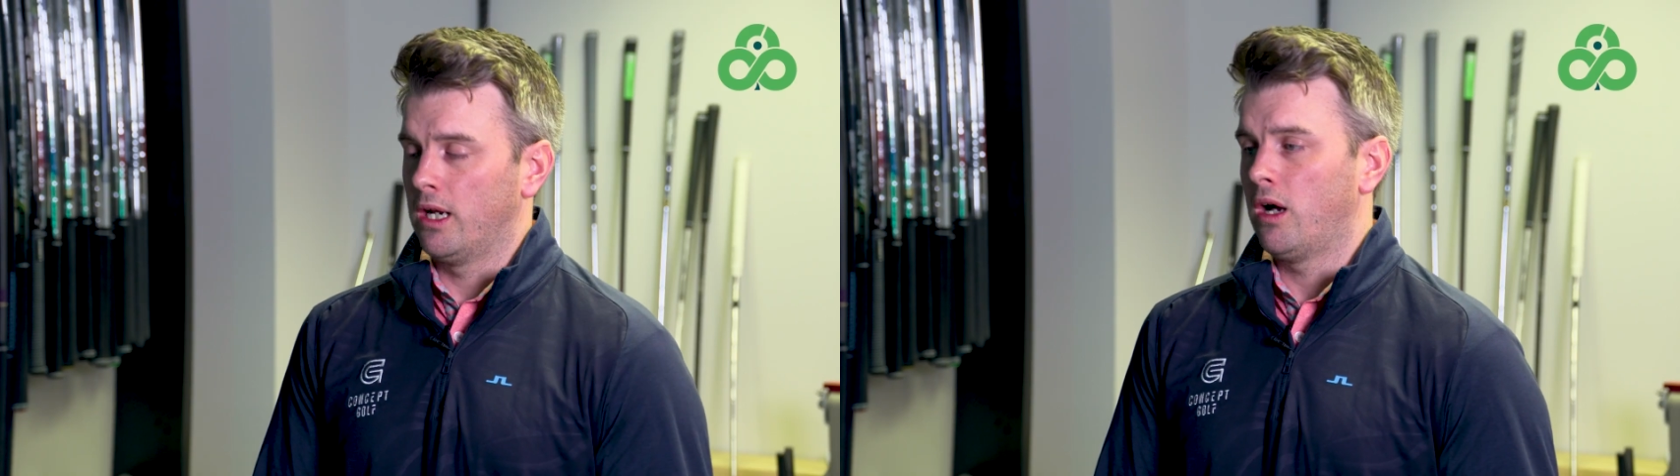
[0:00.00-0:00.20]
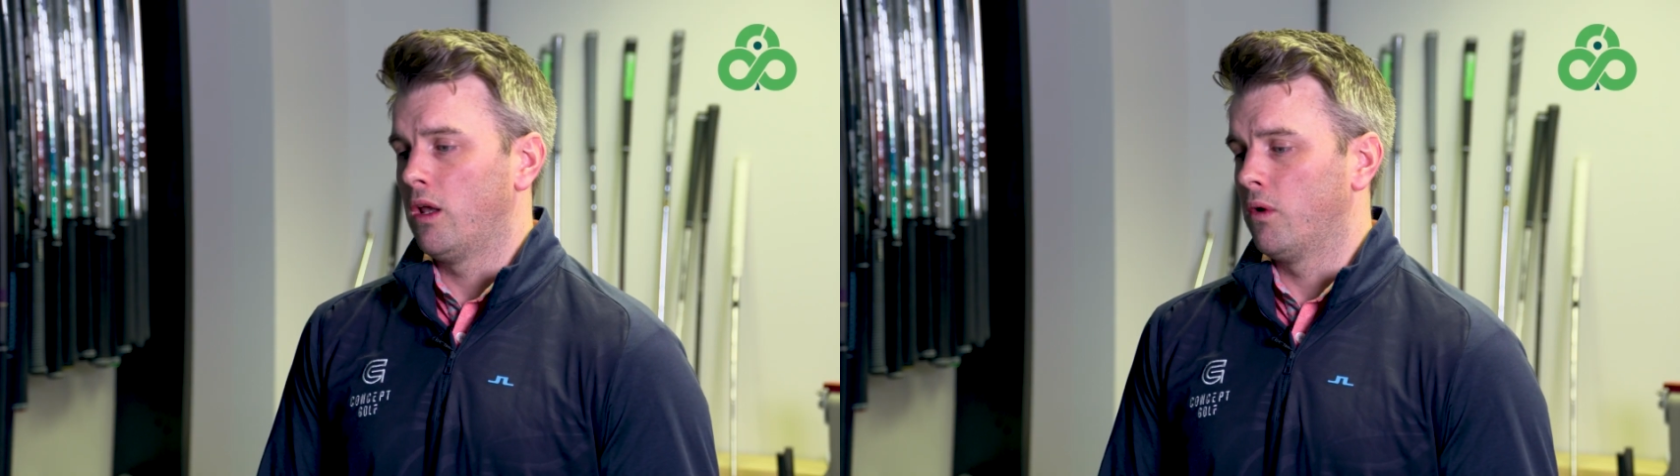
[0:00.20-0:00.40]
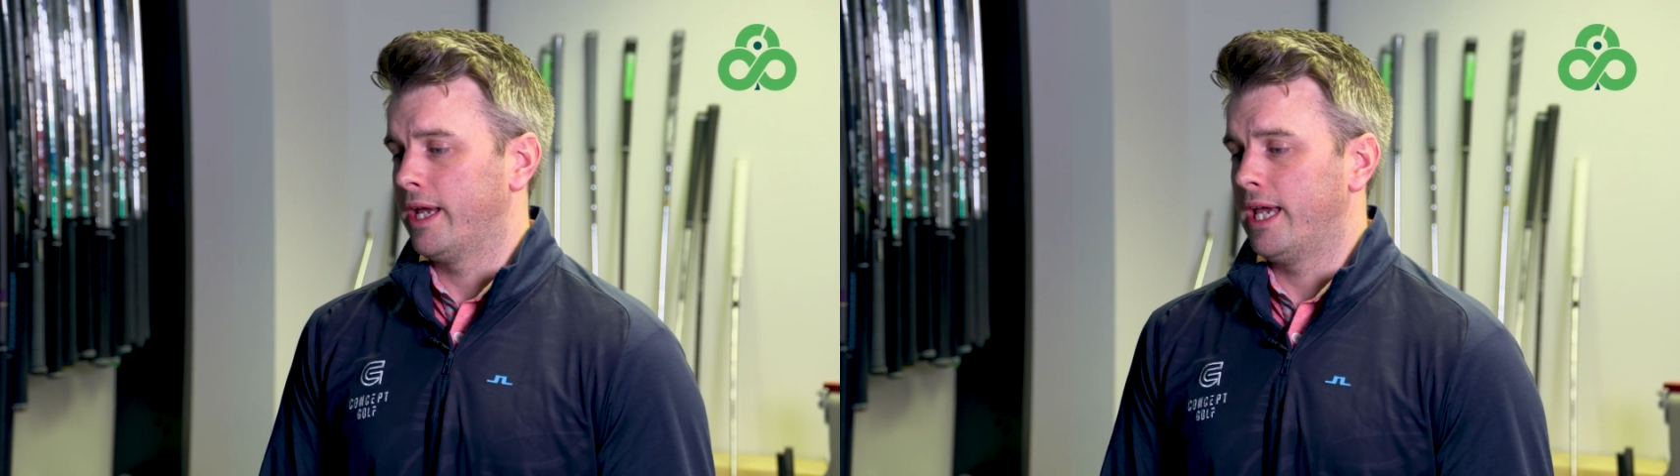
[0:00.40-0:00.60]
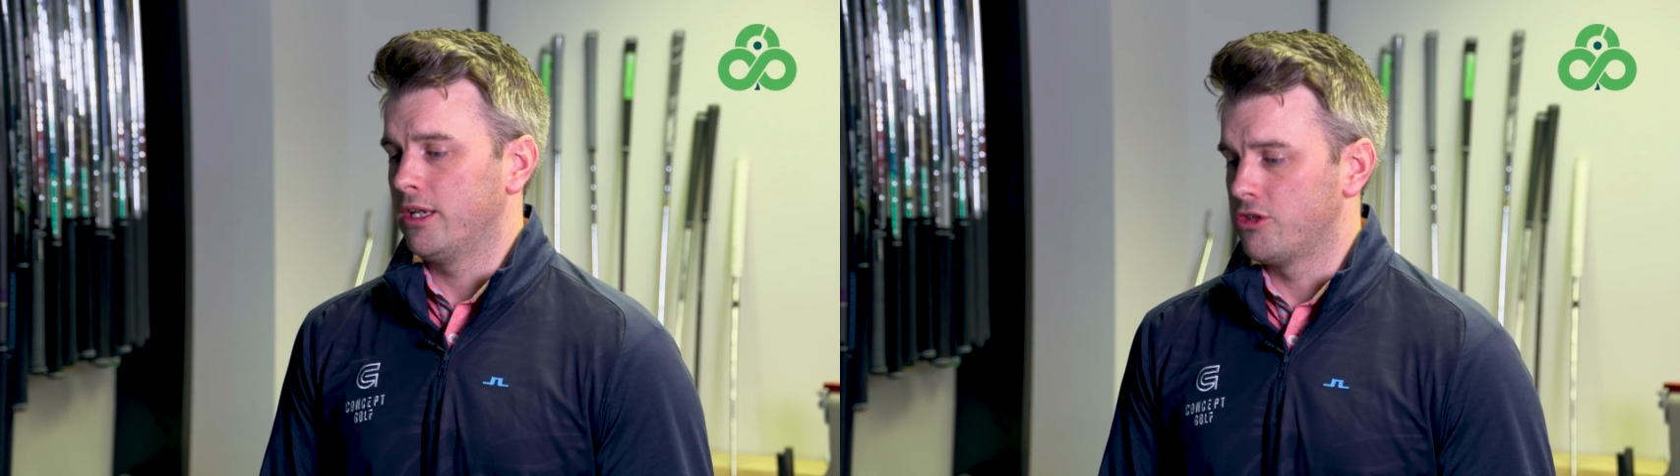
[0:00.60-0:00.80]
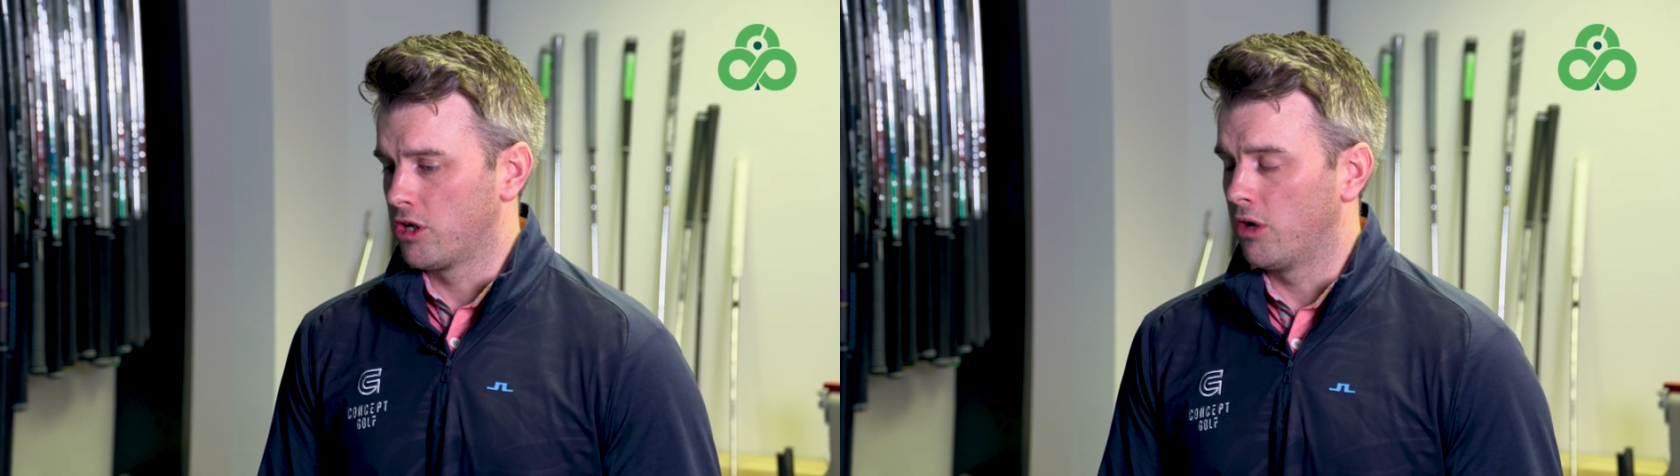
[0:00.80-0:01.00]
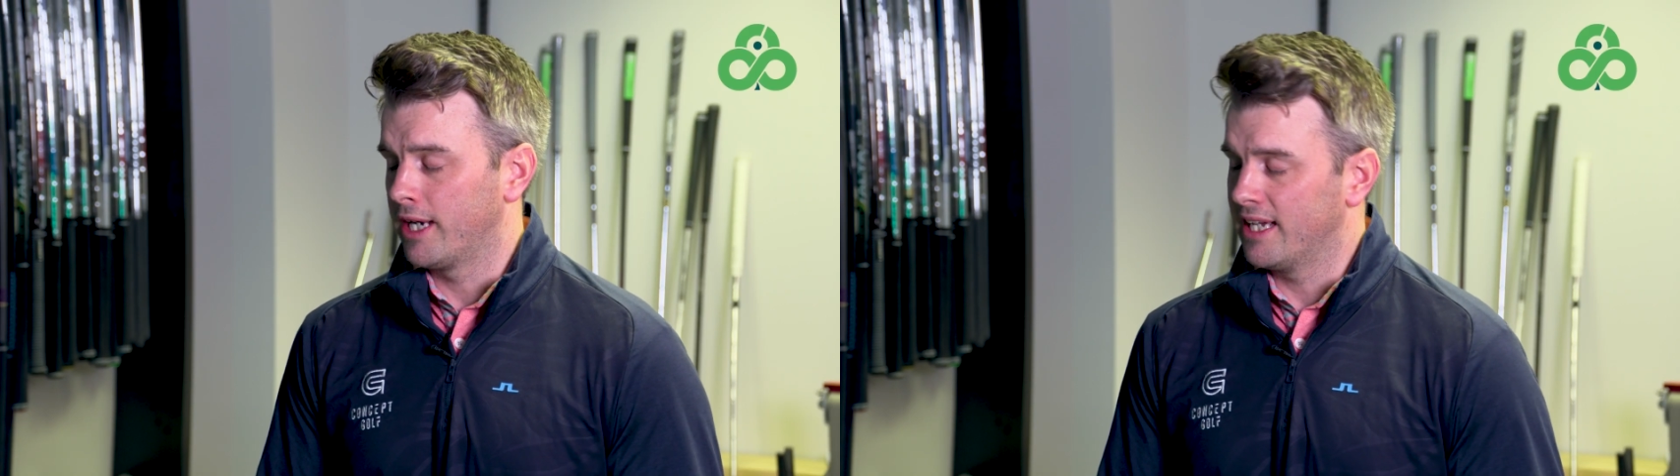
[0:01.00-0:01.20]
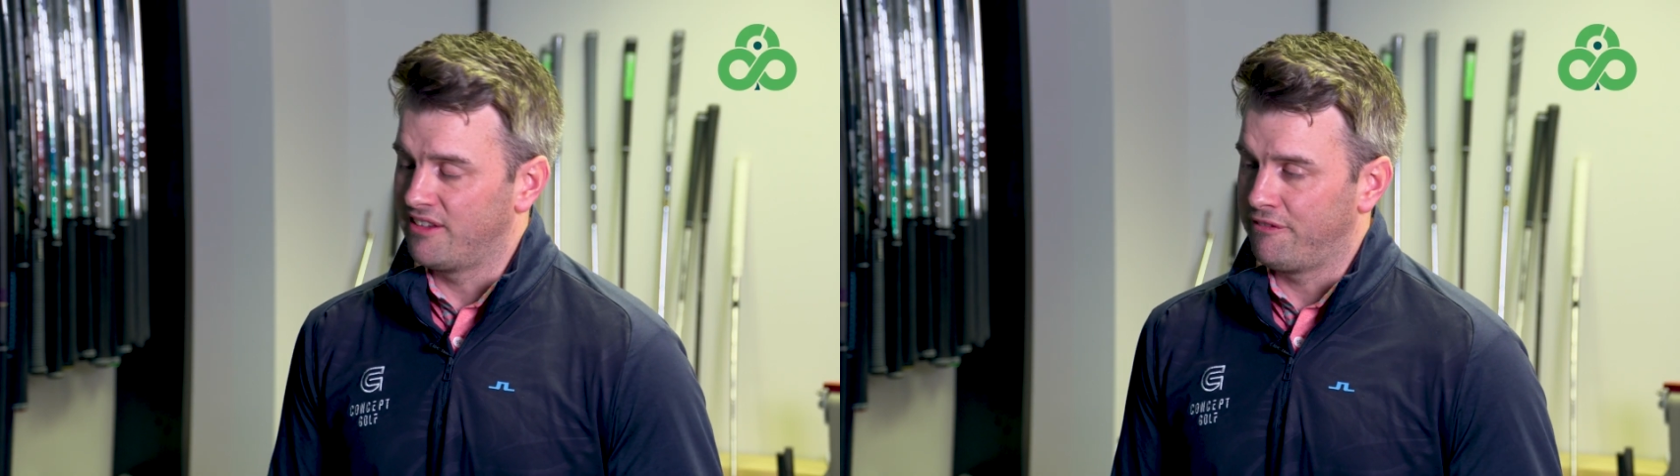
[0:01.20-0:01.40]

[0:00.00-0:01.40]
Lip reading: a hollow head, you're going to get